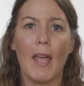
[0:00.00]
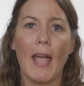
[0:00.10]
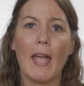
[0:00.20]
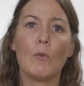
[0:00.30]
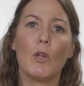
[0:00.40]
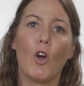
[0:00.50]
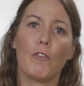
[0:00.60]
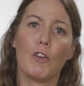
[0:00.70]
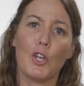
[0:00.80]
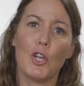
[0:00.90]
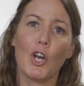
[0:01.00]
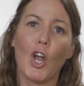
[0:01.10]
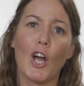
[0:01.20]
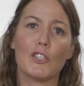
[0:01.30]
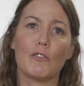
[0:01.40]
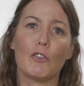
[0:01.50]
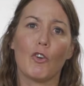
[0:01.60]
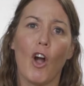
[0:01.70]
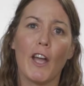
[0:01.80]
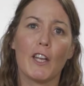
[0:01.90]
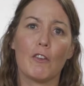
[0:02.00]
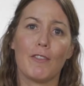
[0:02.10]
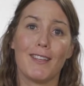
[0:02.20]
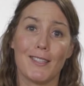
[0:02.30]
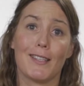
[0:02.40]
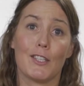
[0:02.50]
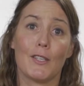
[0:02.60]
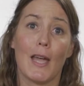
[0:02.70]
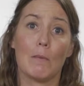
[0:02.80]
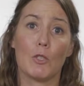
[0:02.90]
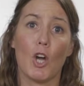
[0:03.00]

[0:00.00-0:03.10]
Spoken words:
and we often utilise a variety of things at the same